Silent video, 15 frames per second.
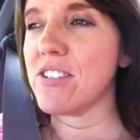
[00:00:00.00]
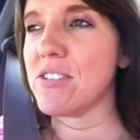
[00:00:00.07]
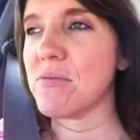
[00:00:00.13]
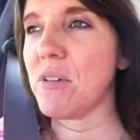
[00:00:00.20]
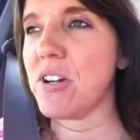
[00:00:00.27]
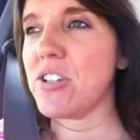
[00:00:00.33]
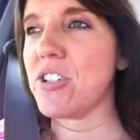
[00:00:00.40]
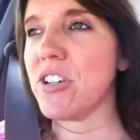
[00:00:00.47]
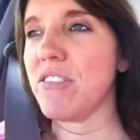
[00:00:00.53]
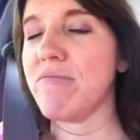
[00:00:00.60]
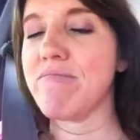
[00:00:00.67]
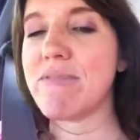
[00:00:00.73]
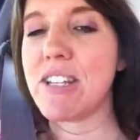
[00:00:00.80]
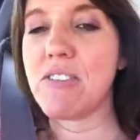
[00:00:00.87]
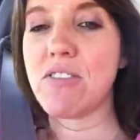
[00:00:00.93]
just watching
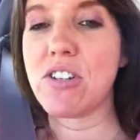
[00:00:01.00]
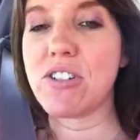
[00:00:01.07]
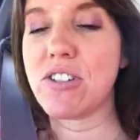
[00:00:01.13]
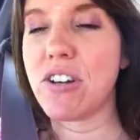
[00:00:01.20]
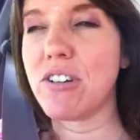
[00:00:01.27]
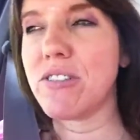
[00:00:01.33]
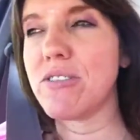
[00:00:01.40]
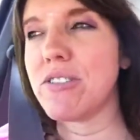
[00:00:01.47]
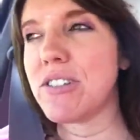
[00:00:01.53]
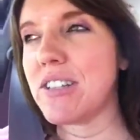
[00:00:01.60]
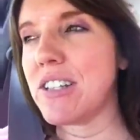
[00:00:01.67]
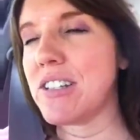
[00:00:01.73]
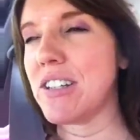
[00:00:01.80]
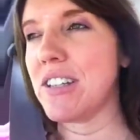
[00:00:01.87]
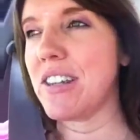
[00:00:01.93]
TV shows
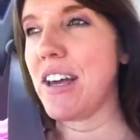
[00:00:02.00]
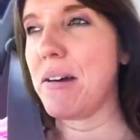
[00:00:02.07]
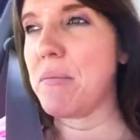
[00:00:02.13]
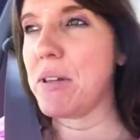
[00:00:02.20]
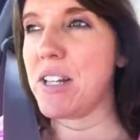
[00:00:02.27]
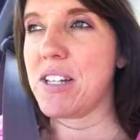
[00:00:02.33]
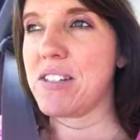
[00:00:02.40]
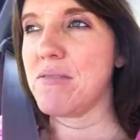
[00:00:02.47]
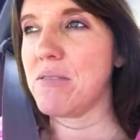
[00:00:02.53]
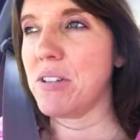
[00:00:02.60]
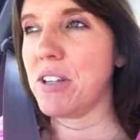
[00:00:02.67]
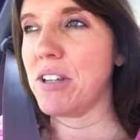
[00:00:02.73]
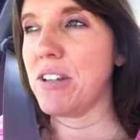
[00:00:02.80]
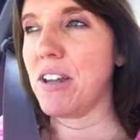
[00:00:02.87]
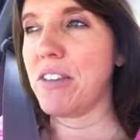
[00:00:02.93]
and things like that, but that's
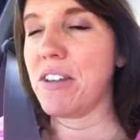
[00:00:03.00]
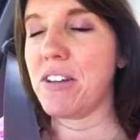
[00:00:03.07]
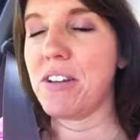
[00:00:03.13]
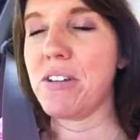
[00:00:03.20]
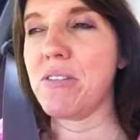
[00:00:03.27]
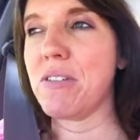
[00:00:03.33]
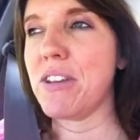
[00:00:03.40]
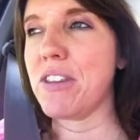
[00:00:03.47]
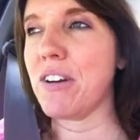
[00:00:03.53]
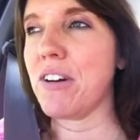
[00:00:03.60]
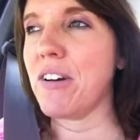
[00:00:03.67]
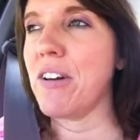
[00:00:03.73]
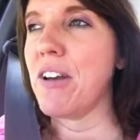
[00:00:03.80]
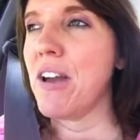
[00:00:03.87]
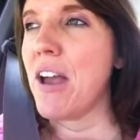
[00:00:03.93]
really nothing new either.